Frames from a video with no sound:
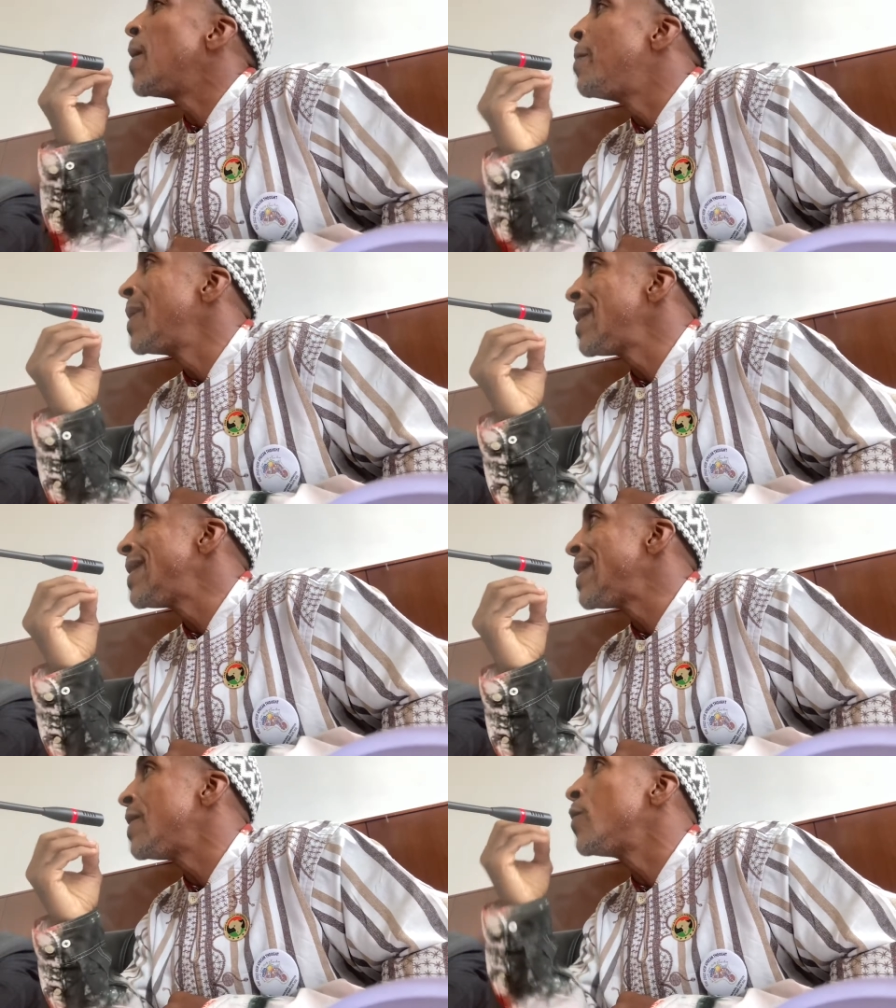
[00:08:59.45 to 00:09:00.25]

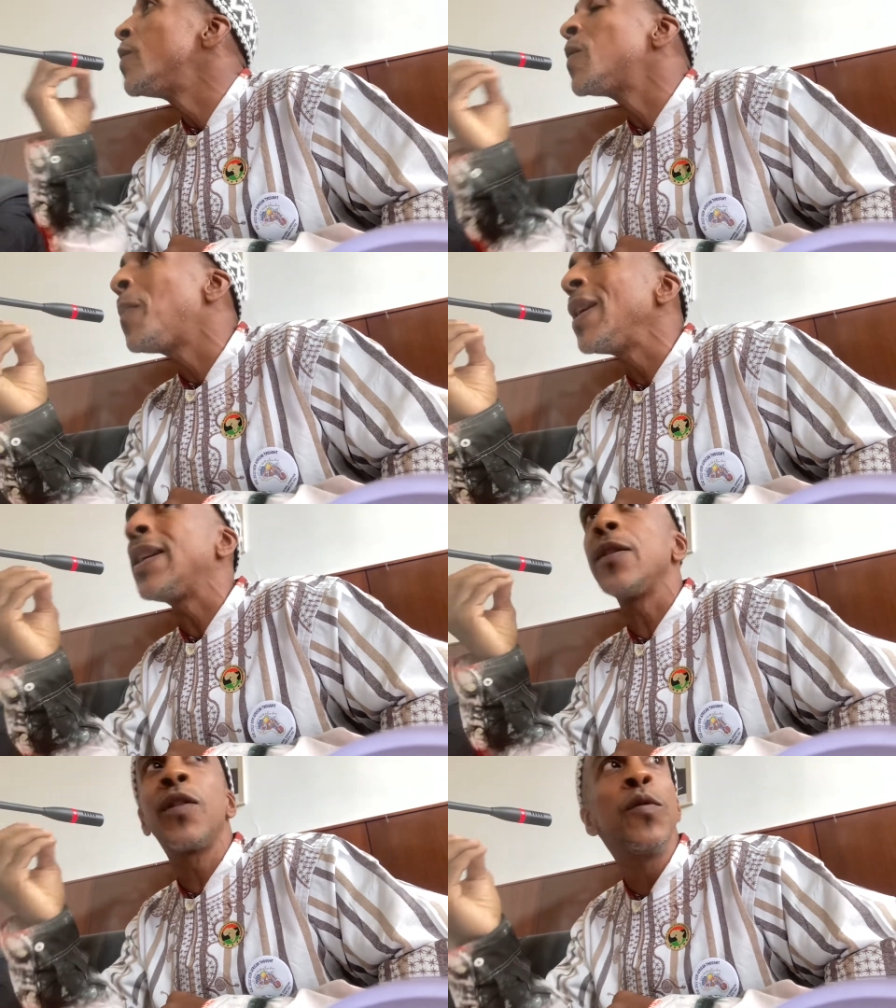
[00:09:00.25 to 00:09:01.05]
ability to
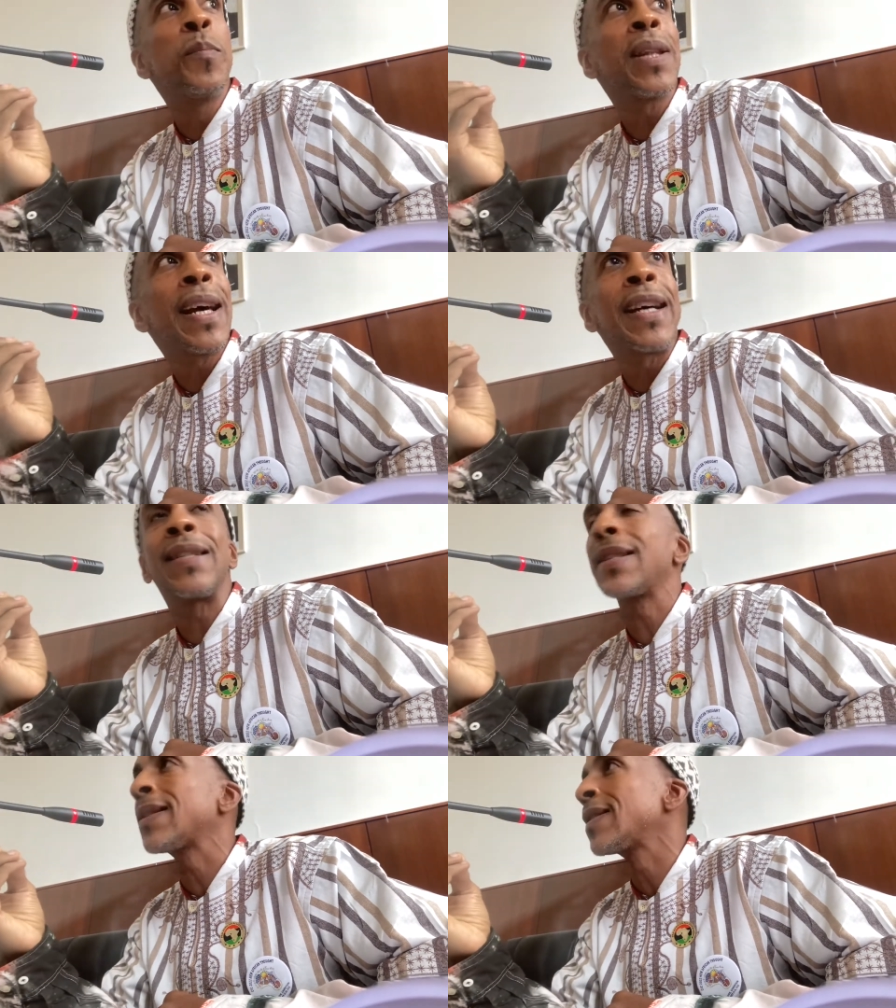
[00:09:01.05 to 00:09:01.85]
speak to
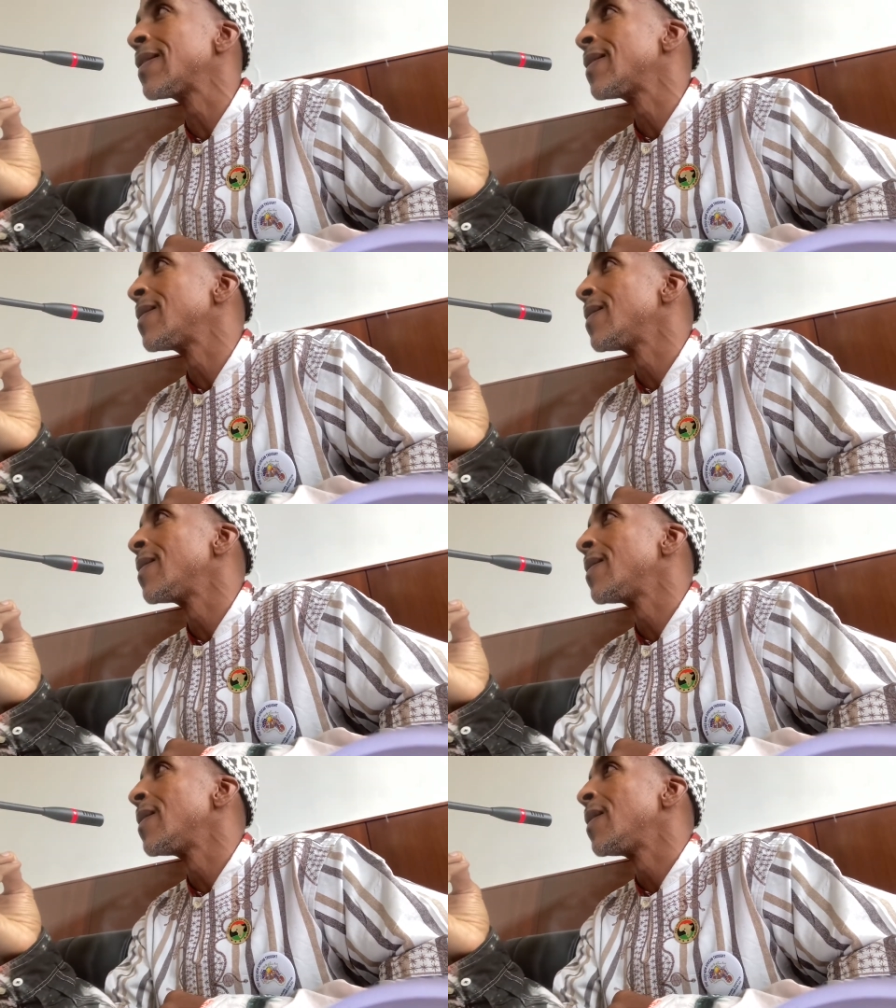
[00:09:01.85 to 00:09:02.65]
plants.
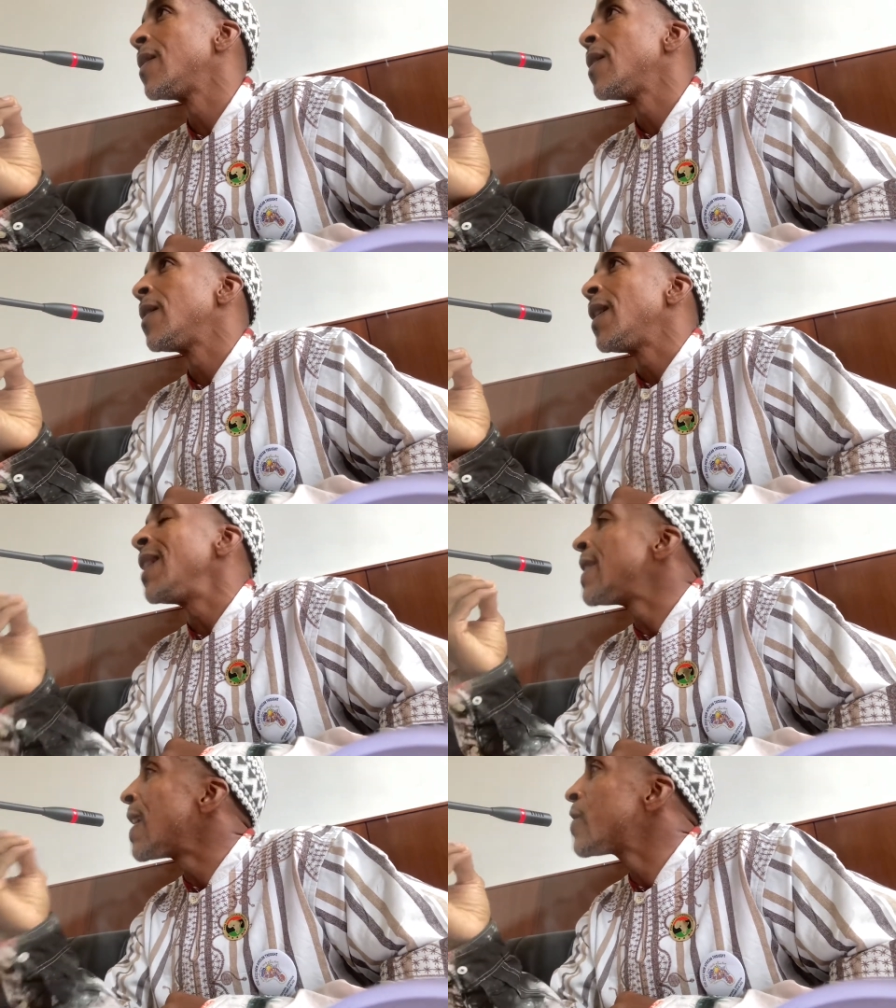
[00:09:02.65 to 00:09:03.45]

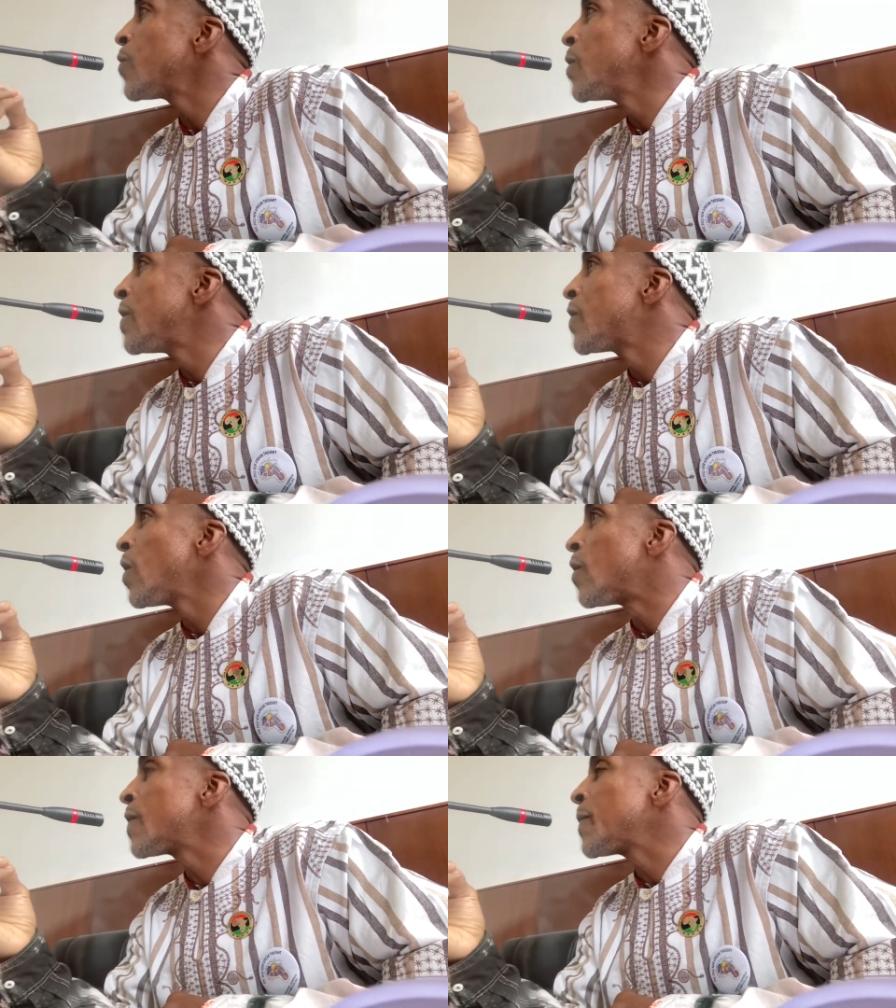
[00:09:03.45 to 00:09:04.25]
And as a
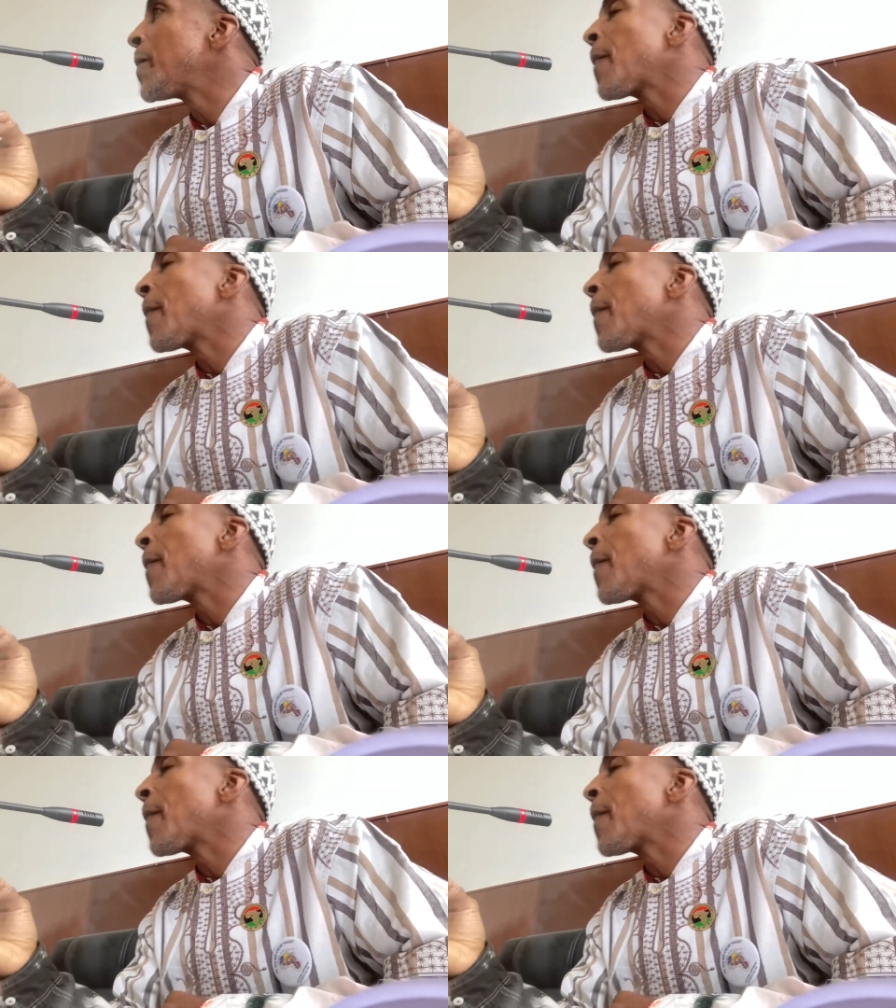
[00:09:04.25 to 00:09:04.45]
result,